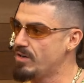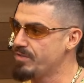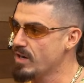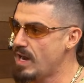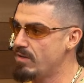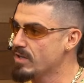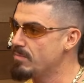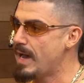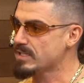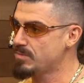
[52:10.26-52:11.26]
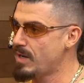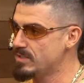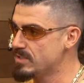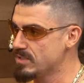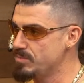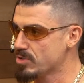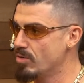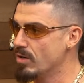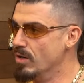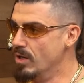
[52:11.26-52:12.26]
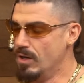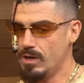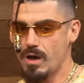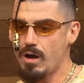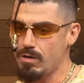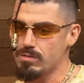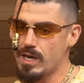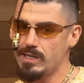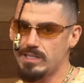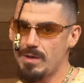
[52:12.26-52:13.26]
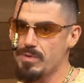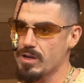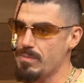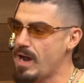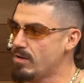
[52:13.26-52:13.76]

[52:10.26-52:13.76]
trying to figure out how he can maximize his sleep score. Oh, okay. Taping your